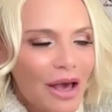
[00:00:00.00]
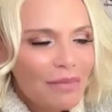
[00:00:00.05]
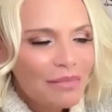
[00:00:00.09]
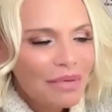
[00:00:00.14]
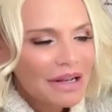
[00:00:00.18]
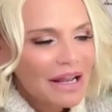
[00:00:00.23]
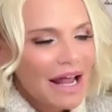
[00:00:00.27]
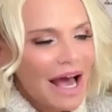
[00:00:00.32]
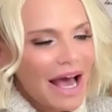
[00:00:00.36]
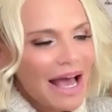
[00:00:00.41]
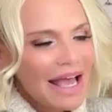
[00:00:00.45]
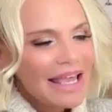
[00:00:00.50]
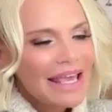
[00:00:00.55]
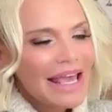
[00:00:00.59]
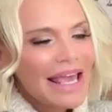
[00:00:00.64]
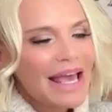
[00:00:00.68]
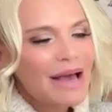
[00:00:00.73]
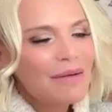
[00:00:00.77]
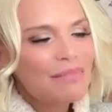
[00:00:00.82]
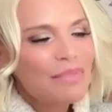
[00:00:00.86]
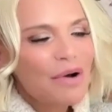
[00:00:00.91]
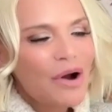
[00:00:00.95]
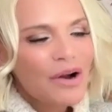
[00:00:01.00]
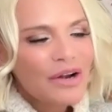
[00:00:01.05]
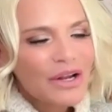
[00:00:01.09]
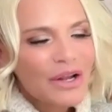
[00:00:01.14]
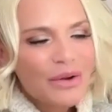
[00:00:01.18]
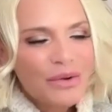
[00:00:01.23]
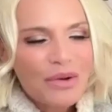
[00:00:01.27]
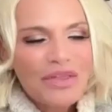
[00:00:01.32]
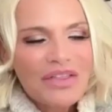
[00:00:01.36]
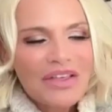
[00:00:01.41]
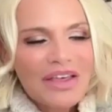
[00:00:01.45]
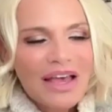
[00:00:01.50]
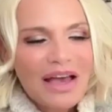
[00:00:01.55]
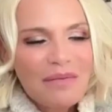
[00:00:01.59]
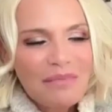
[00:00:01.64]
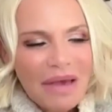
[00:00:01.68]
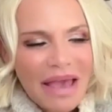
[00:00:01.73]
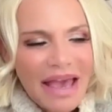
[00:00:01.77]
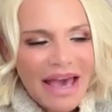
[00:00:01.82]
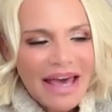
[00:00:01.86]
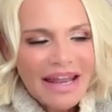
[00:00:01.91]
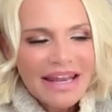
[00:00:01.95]
but I am partnering with
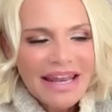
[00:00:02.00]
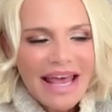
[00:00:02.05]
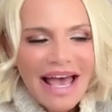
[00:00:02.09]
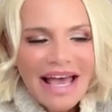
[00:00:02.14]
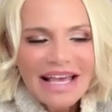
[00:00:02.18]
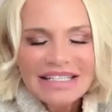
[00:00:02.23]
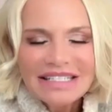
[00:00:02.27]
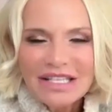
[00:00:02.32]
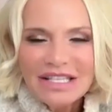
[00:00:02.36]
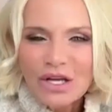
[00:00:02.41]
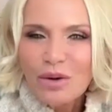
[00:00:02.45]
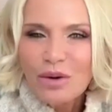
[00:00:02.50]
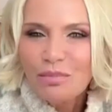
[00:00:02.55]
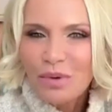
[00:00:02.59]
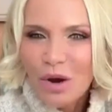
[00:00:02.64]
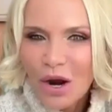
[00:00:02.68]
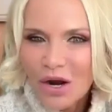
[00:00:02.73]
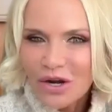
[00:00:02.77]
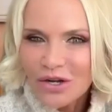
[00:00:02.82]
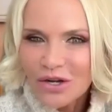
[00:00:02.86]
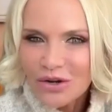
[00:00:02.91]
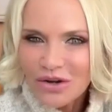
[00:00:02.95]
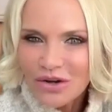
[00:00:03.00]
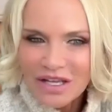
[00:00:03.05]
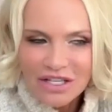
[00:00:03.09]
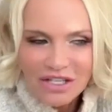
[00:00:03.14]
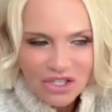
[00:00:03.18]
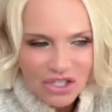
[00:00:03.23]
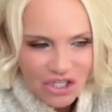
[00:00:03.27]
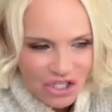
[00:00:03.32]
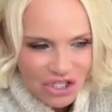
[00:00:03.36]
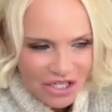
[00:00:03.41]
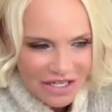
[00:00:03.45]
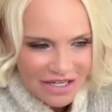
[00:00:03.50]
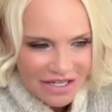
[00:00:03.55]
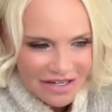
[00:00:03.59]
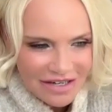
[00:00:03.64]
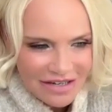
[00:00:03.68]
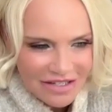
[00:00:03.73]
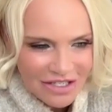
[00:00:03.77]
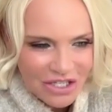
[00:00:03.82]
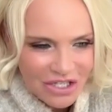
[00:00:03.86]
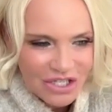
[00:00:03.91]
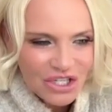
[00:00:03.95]
Command as their partner in
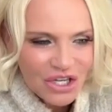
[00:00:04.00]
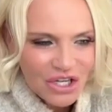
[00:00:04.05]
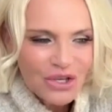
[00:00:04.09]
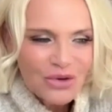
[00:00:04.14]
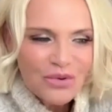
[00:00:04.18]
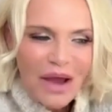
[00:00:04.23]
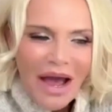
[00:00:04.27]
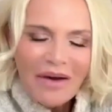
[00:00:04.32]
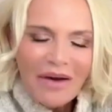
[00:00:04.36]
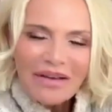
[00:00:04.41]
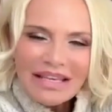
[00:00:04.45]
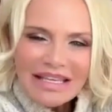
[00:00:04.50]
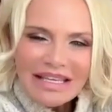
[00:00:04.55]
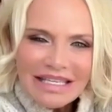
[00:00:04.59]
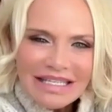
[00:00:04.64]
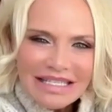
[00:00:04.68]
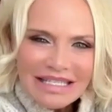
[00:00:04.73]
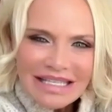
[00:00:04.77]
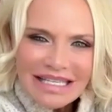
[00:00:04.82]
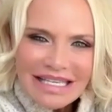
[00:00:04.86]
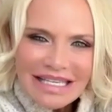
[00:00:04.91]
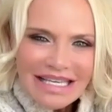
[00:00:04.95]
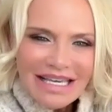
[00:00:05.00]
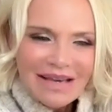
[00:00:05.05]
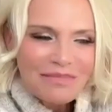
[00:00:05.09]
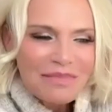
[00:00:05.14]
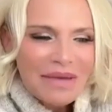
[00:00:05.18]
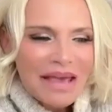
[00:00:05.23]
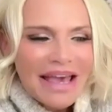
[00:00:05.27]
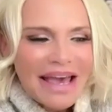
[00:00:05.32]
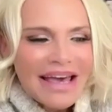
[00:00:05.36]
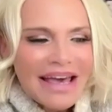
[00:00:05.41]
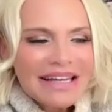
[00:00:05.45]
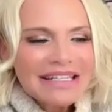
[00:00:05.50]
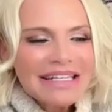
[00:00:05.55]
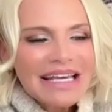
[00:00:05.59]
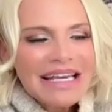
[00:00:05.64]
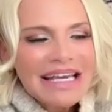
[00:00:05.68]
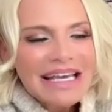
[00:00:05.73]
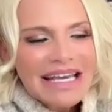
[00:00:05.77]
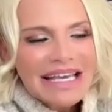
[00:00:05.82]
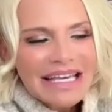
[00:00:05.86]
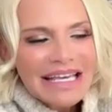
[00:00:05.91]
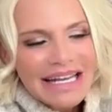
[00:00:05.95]
cheer to show you how easily Command
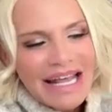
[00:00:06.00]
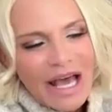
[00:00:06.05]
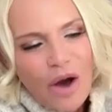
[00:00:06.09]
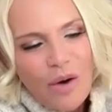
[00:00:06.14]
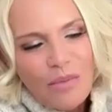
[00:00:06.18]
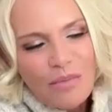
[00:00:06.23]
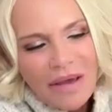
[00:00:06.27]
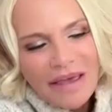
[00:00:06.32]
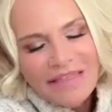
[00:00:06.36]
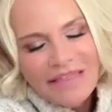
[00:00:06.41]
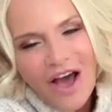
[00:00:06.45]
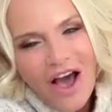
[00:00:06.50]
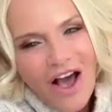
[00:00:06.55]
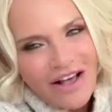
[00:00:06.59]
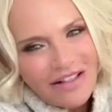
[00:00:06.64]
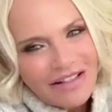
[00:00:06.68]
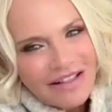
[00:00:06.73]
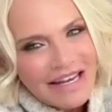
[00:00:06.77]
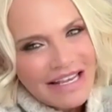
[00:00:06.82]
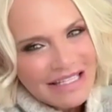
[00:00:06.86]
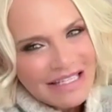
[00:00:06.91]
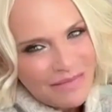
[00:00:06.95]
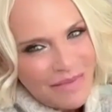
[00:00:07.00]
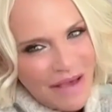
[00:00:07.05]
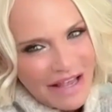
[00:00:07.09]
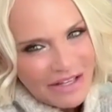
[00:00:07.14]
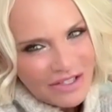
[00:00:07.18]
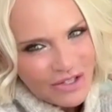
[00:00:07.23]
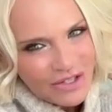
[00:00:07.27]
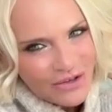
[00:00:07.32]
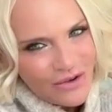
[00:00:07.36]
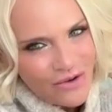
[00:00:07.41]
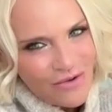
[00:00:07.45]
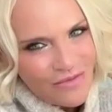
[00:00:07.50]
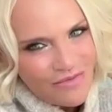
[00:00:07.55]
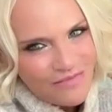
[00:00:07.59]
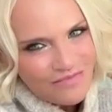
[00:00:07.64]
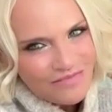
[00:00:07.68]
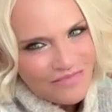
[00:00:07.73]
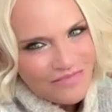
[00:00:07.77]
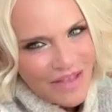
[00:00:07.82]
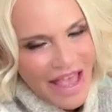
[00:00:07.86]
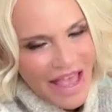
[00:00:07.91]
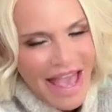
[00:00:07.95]
can help make the holidays magical.
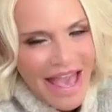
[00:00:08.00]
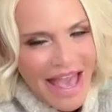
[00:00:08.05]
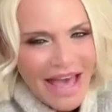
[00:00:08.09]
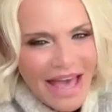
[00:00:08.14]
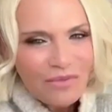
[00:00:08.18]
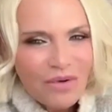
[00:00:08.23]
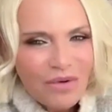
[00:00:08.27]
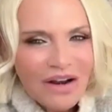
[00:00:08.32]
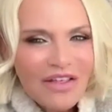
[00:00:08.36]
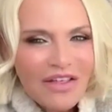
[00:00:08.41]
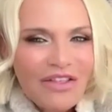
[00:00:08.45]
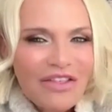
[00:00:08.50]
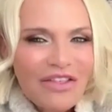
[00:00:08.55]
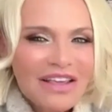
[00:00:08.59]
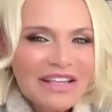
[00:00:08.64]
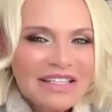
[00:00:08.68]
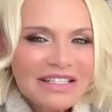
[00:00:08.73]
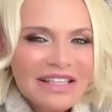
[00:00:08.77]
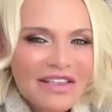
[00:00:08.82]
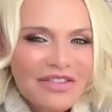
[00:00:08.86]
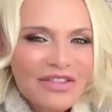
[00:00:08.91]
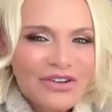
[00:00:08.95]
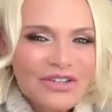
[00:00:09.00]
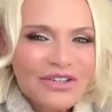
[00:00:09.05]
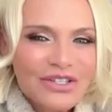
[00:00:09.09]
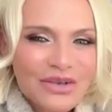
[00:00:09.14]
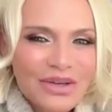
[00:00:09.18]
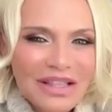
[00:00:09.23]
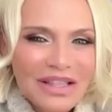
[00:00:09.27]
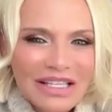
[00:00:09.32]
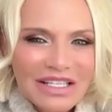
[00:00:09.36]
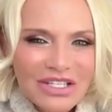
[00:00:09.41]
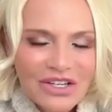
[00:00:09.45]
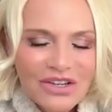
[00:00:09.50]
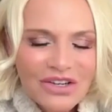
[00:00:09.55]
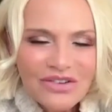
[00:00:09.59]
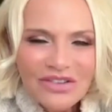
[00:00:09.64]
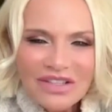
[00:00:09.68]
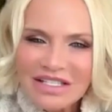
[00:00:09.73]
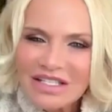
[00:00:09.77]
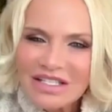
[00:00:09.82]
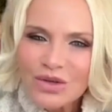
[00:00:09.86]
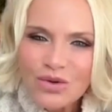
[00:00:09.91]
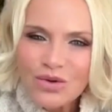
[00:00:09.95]
And one of the things that they're doing this year,
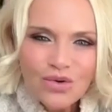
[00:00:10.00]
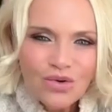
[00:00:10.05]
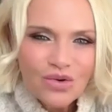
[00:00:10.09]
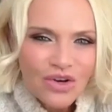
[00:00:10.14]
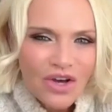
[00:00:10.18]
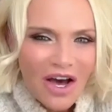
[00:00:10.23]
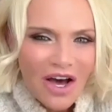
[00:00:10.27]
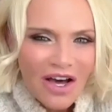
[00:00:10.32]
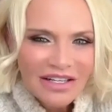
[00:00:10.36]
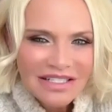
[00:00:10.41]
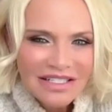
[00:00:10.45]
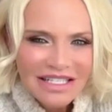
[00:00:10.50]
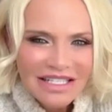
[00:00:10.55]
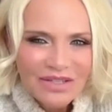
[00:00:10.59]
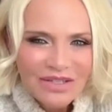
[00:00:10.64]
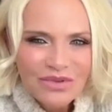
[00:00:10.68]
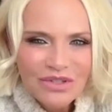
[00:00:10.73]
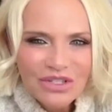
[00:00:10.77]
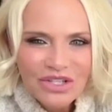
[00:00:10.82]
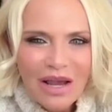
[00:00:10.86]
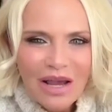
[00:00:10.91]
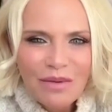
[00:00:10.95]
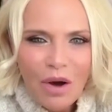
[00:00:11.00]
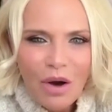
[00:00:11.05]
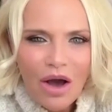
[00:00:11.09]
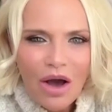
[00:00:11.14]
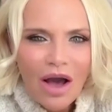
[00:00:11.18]
this cool contest, which I'm